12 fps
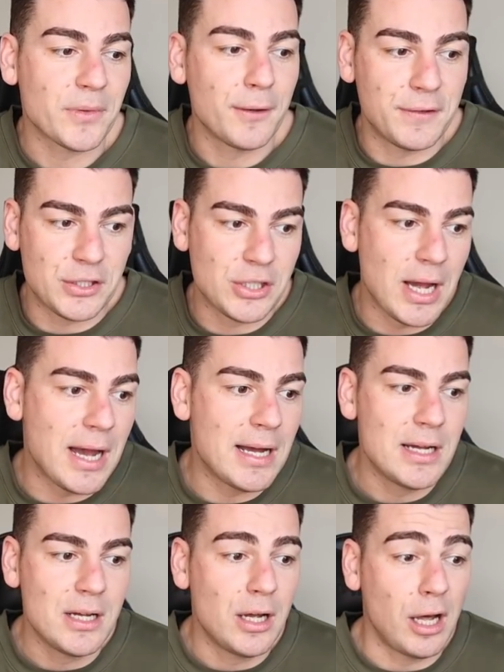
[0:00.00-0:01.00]
Fisher,
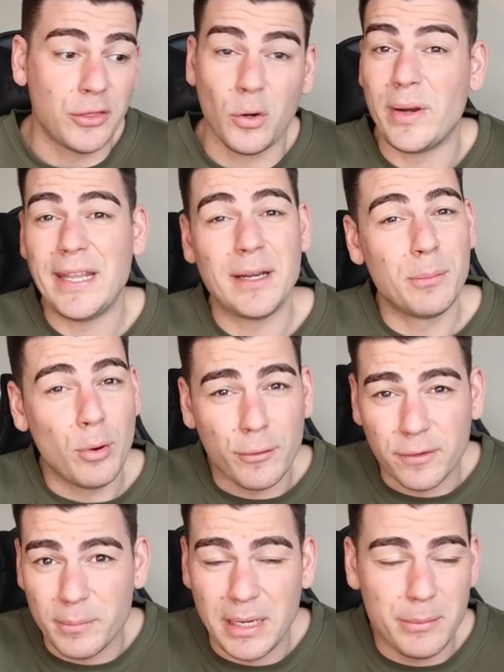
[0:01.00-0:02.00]
I thought we needed more
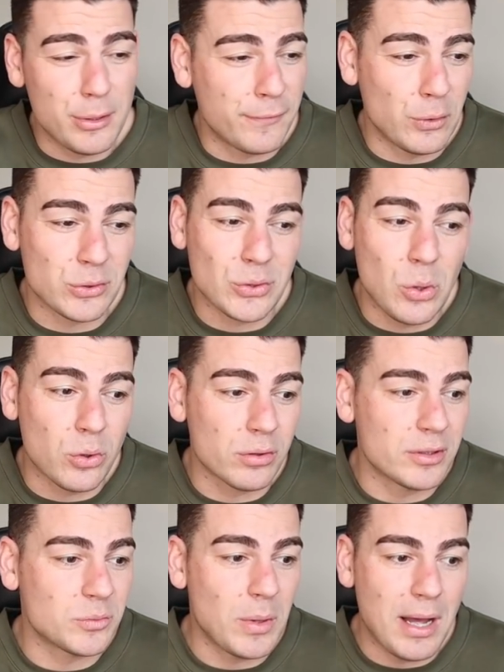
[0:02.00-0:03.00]
from him in the first quarter
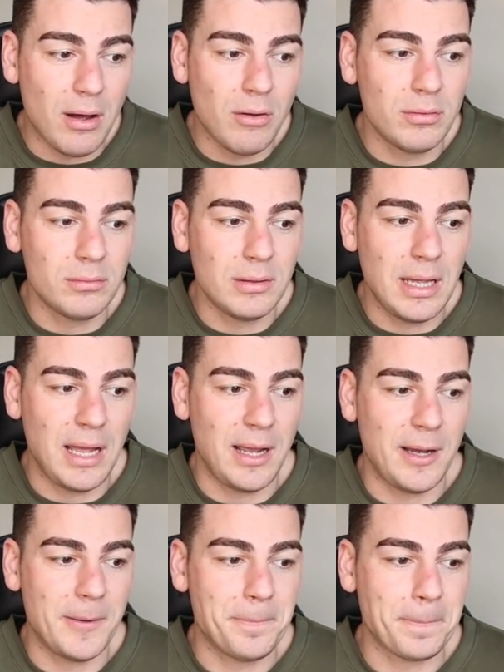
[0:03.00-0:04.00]
as well.
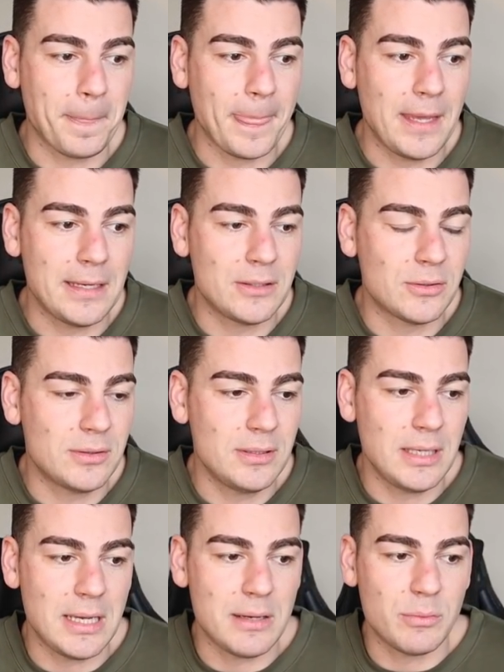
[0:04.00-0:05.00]
Um, he
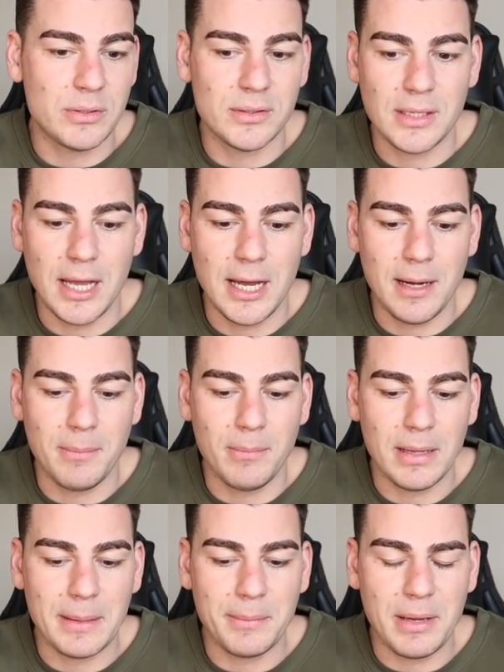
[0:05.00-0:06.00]
He was
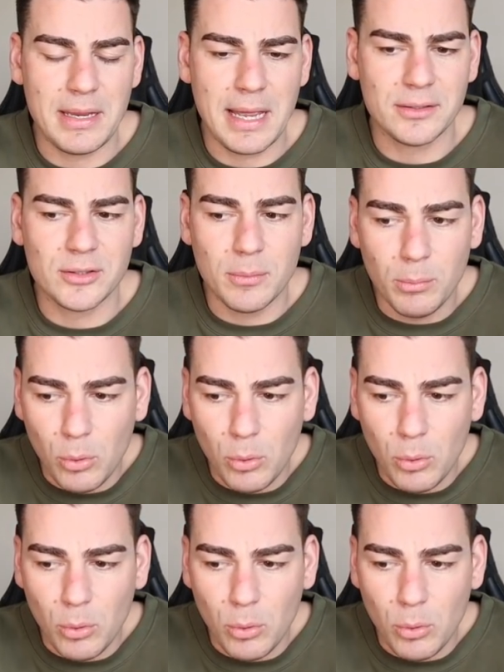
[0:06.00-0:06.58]
um, he, he had some